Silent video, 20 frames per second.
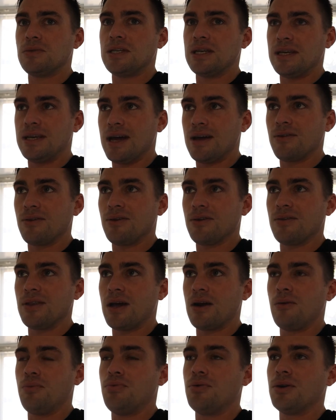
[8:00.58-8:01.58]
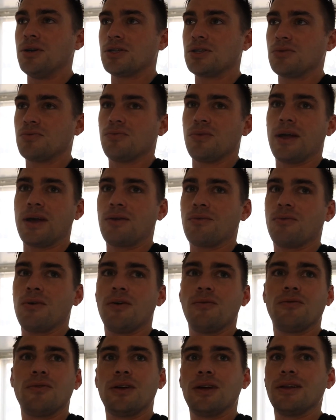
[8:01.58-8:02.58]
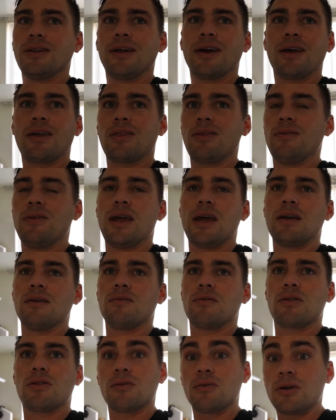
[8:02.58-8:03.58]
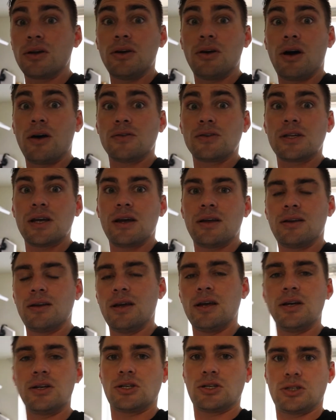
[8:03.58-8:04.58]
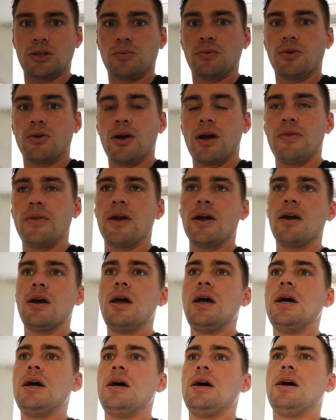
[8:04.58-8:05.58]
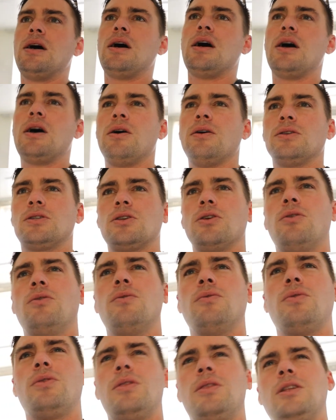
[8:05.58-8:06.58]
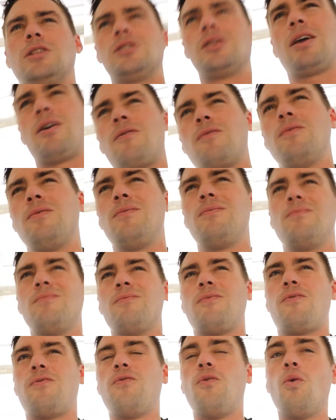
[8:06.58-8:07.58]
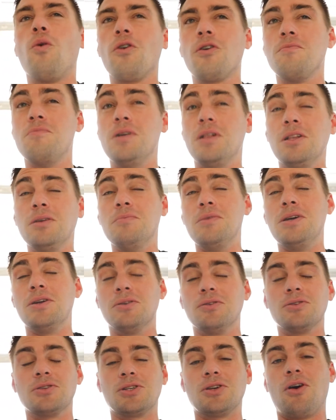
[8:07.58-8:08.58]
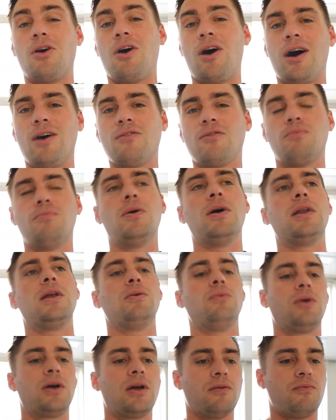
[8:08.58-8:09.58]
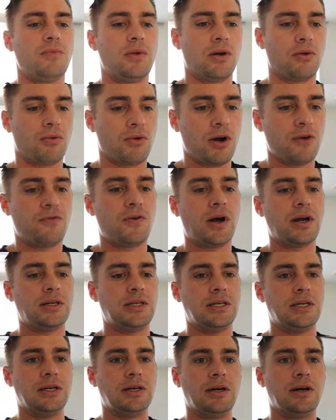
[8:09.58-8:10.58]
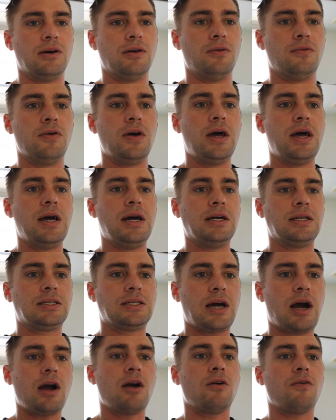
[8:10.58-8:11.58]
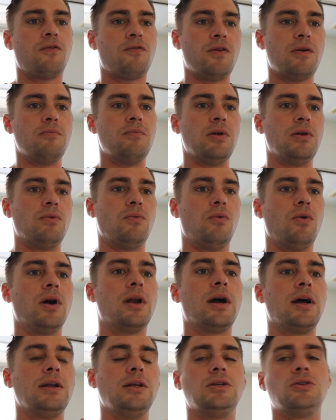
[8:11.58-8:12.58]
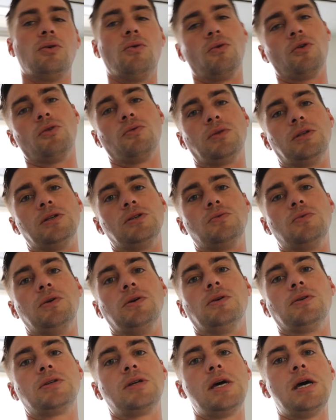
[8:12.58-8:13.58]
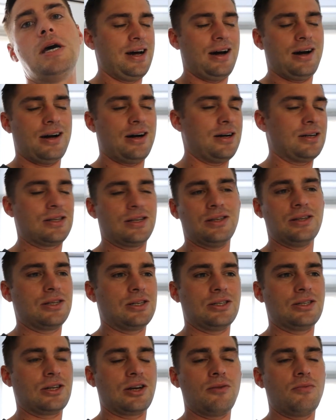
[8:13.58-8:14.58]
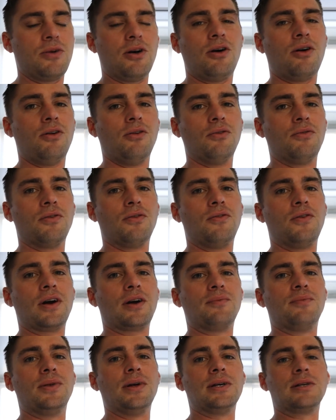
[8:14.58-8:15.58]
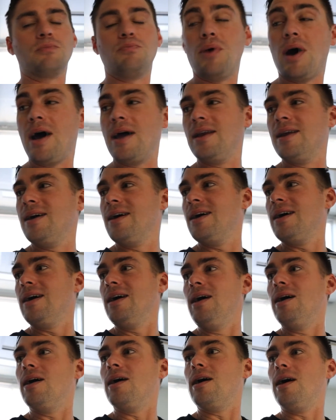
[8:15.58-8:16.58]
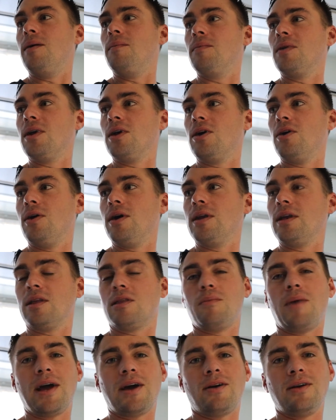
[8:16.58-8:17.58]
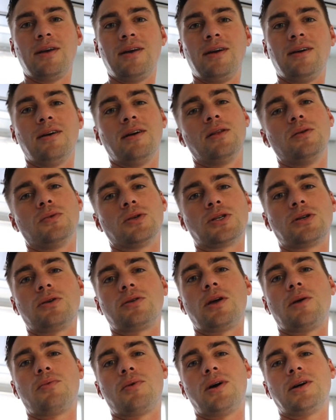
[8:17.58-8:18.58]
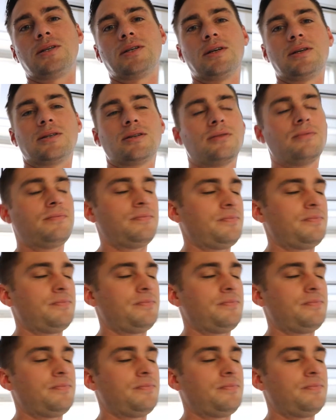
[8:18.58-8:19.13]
together, and that'll put us like roughly at like -30 offset-ish, somewhere around there. So it's like 4mm off, but it will give me a rough idea of tire fitment, what I need to order with these wheels. So this is gonna be all over the fucking place. But I'm gonna go ahead and get the mic on here and then we'll start that process.